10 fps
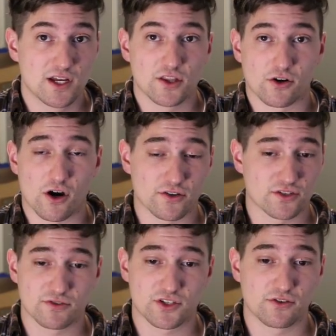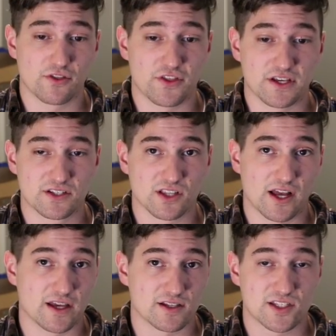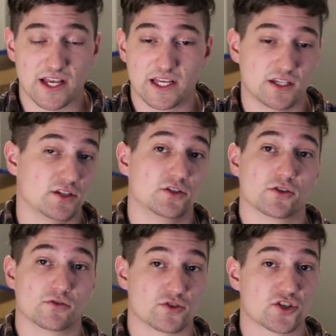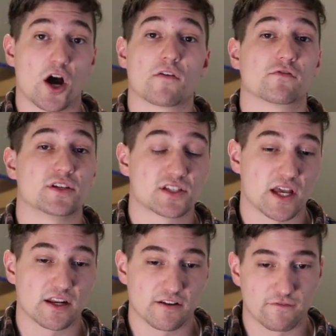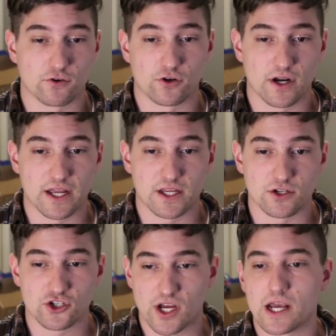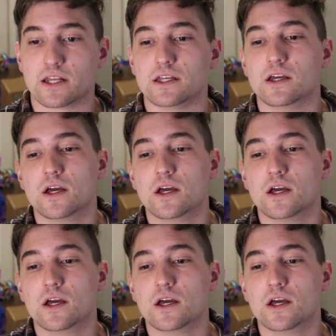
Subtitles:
There are also certain things like, say, you're soft resetting for a shiny.